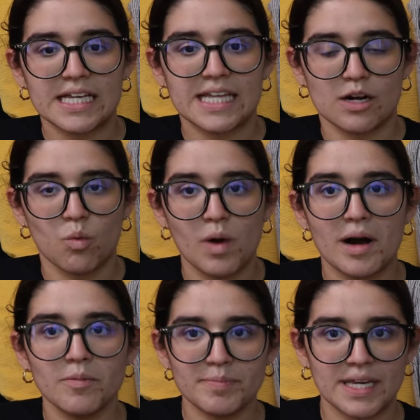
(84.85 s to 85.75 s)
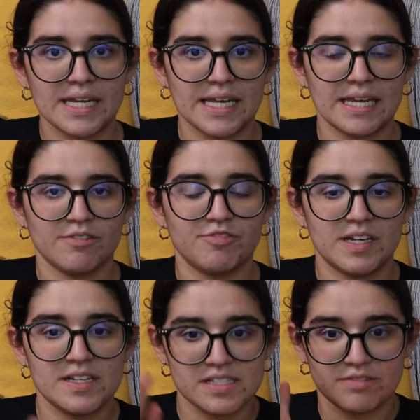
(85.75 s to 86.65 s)
that a well-meaning
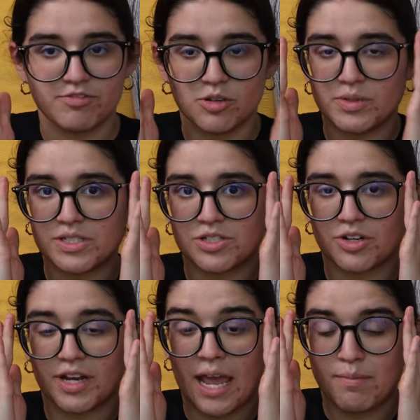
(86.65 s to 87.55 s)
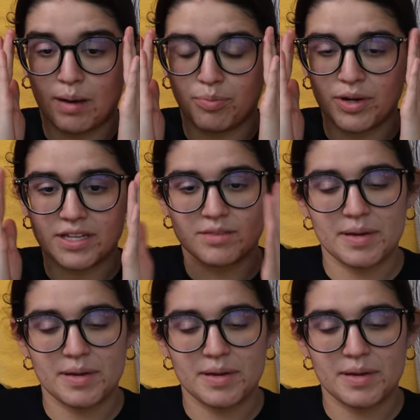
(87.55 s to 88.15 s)
fitness influencer came up with,